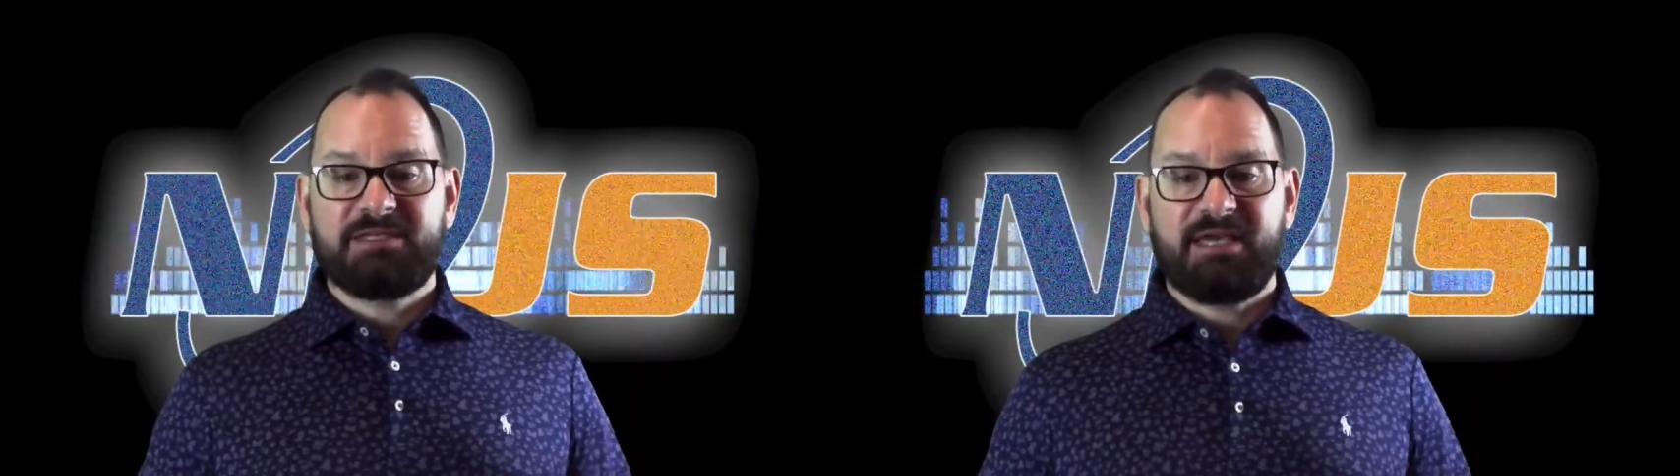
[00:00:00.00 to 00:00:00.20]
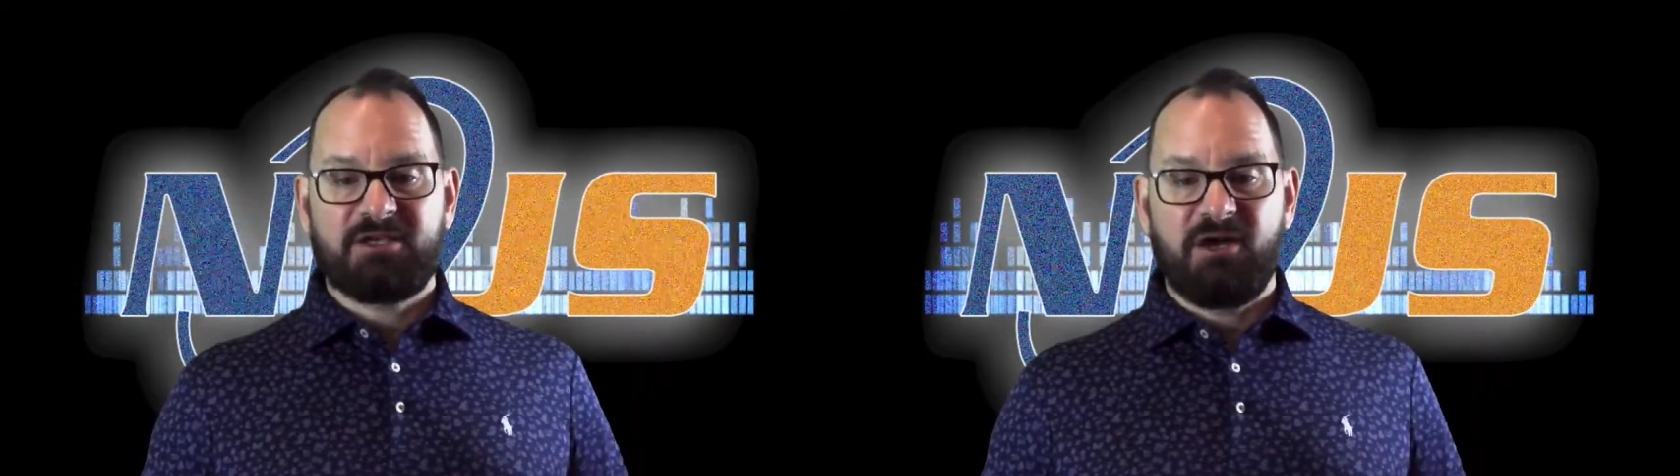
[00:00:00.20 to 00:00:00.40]

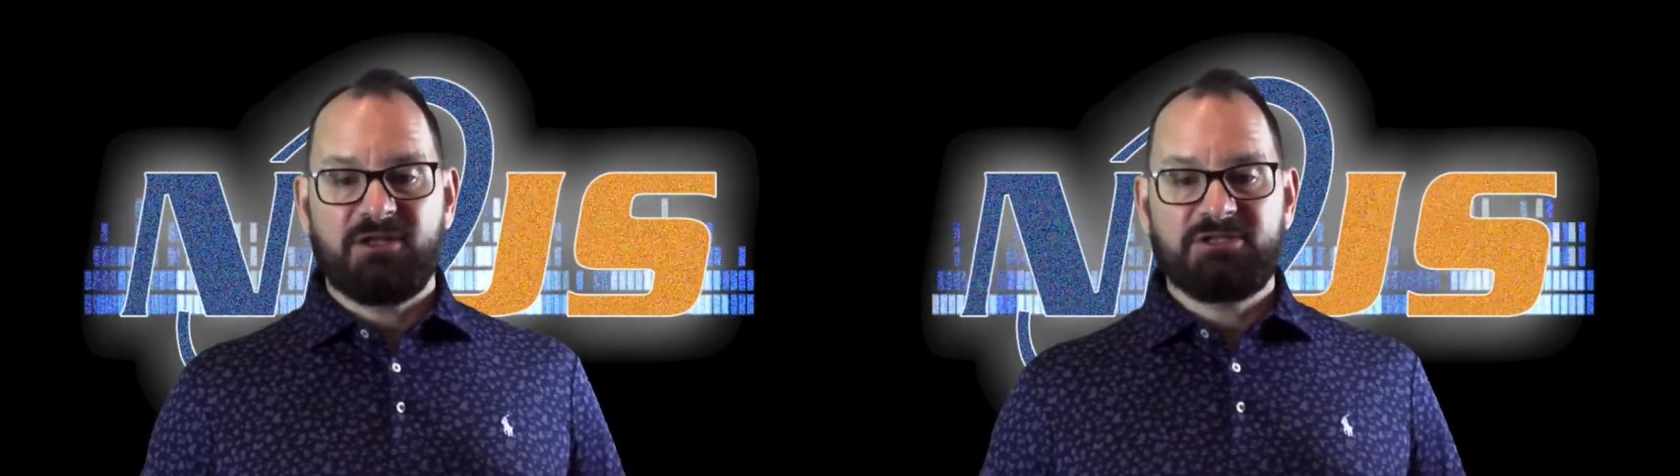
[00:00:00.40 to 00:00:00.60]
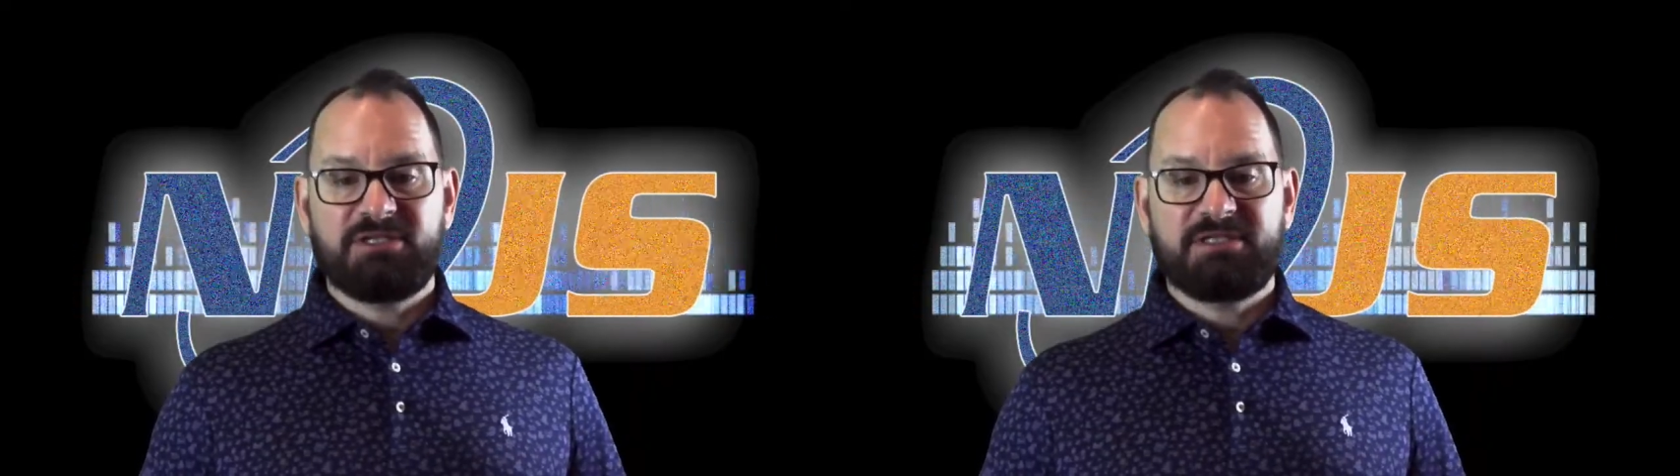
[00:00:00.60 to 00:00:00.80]

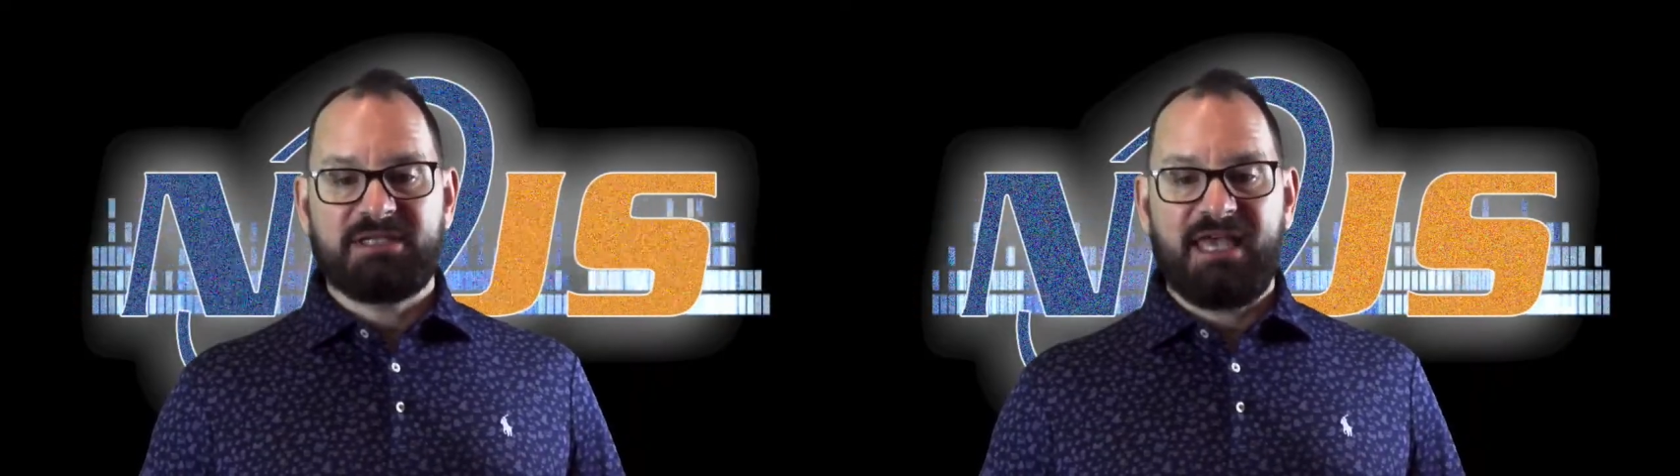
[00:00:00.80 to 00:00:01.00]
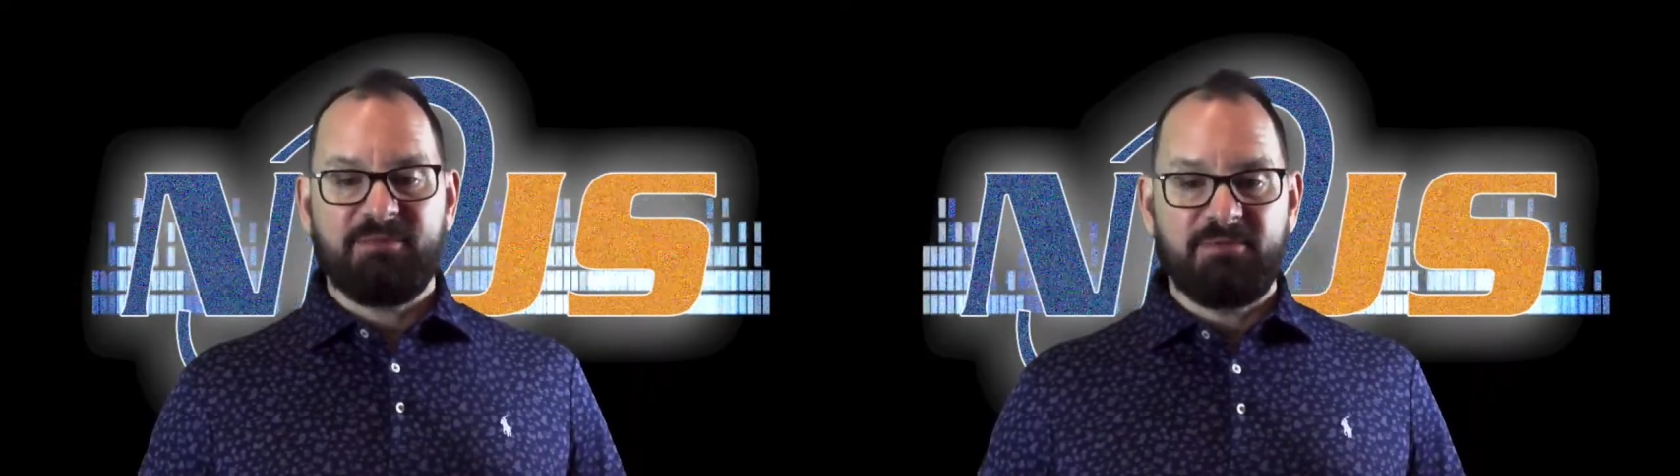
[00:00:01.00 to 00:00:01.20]
technologies
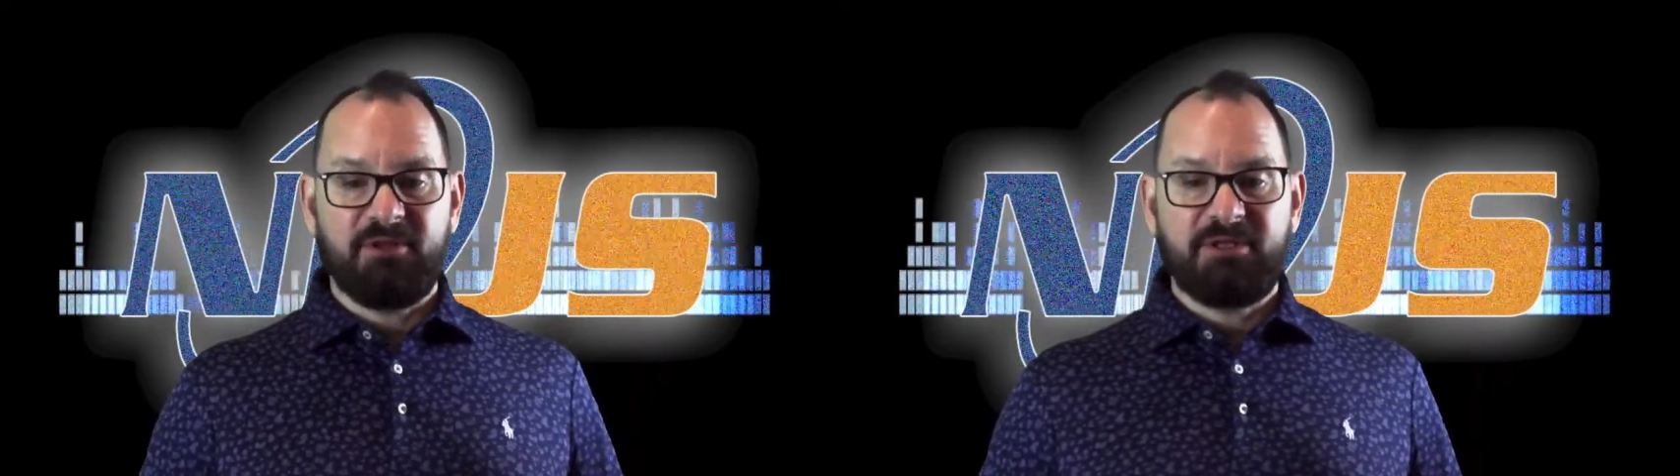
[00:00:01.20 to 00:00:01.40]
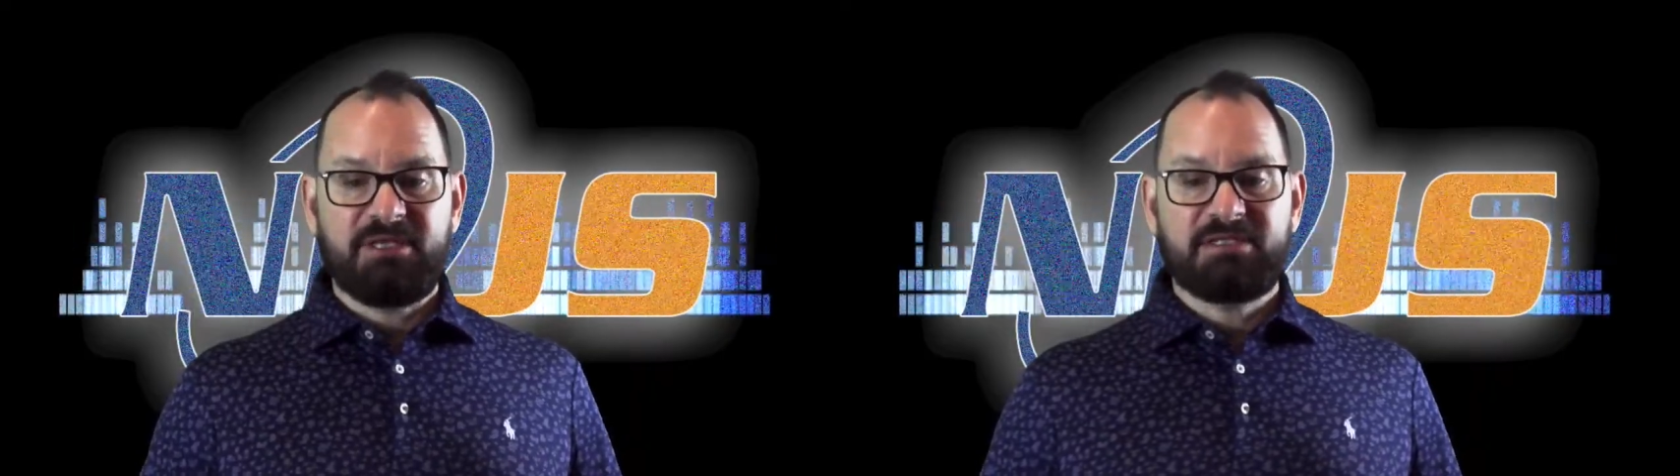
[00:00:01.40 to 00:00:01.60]
and
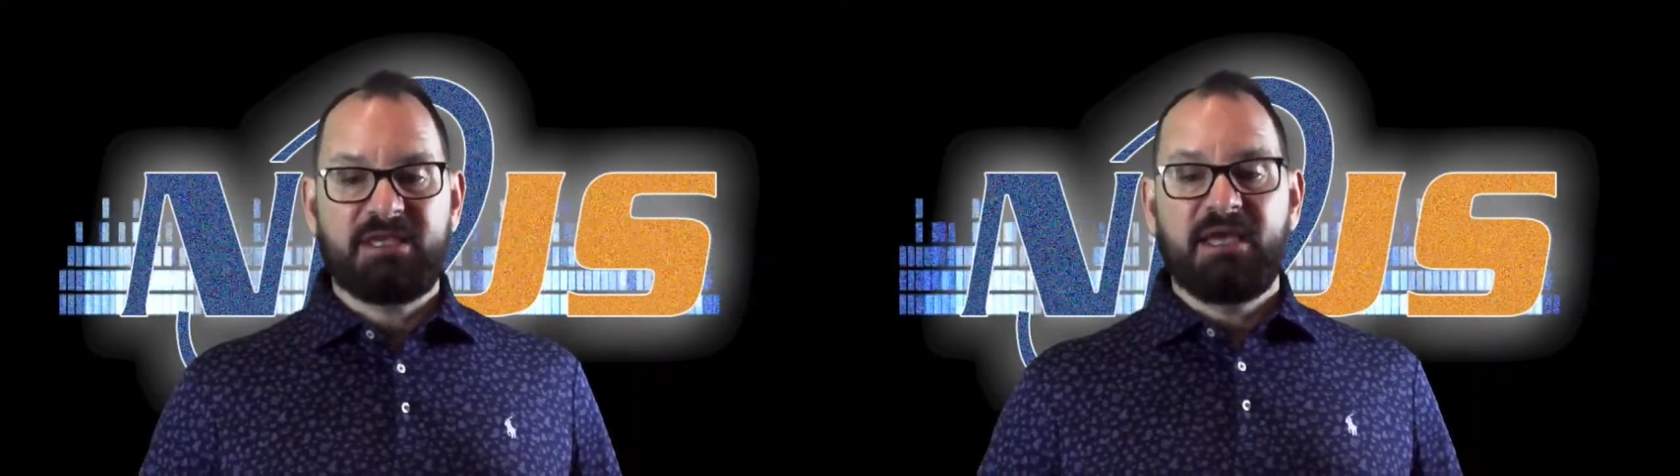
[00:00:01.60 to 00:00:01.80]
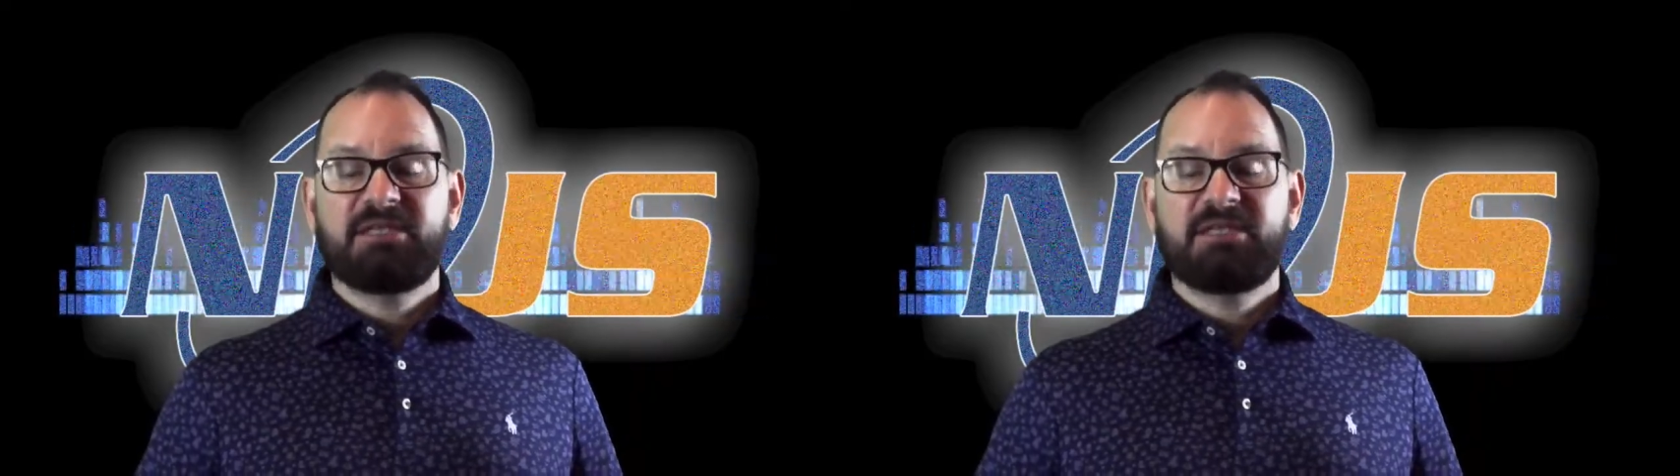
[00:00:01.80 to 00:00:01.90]
capabilities